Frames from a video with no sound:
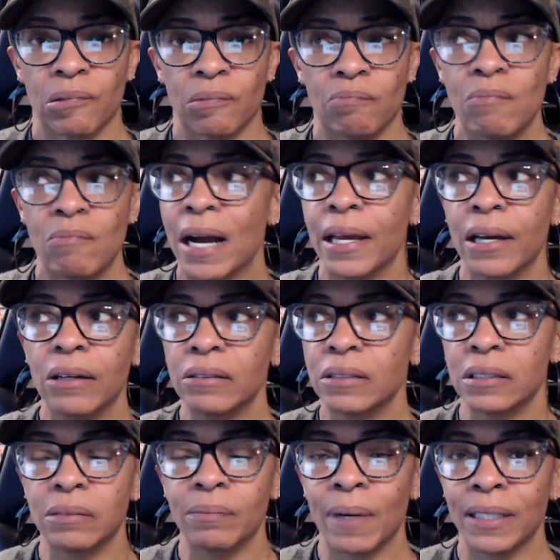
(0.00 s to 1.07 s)
My health
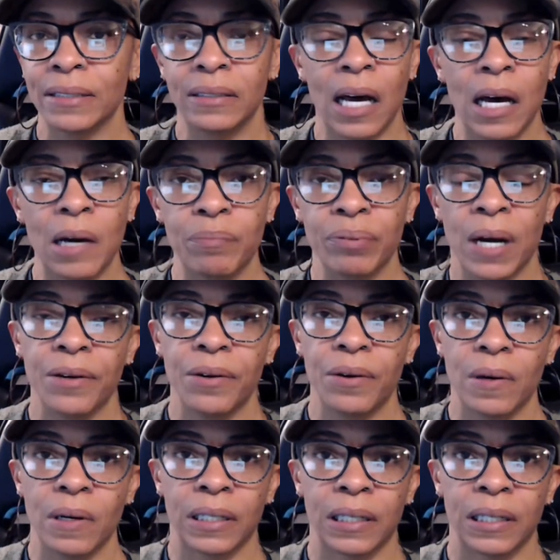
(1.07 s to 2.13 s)
is my top
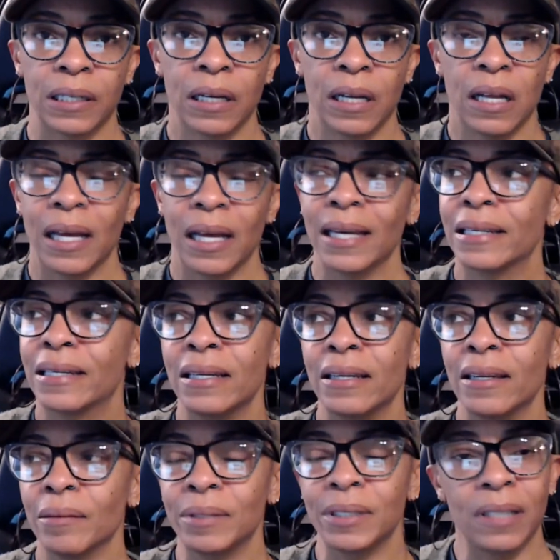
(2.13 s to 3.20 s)
priority. And getting
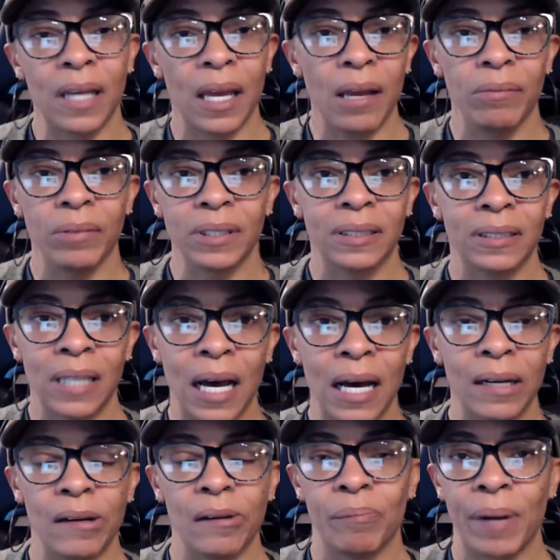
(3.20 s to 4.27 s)
up today was
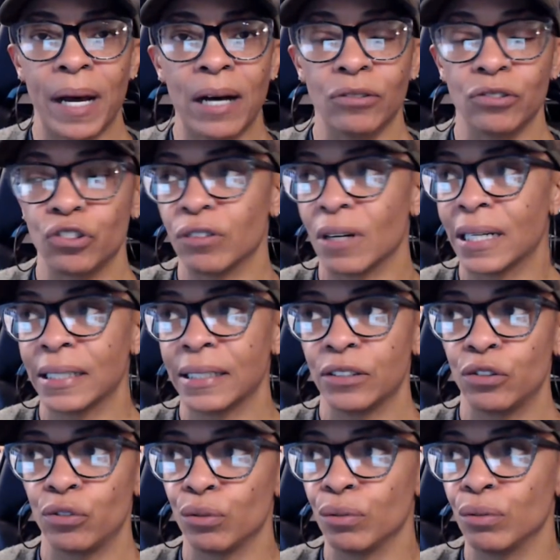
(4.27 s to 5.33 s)
not about trying
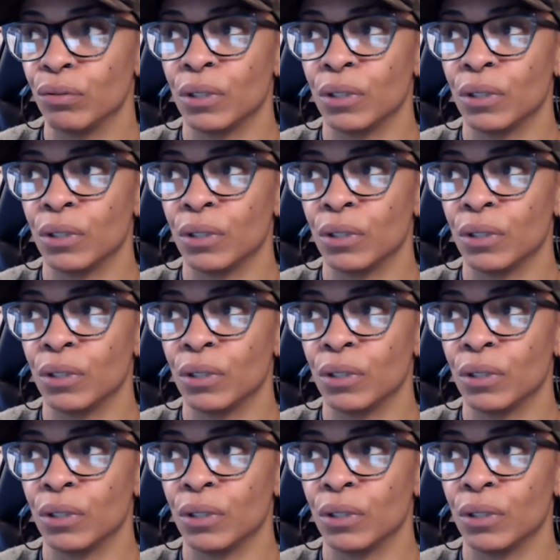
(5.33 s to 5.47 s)
to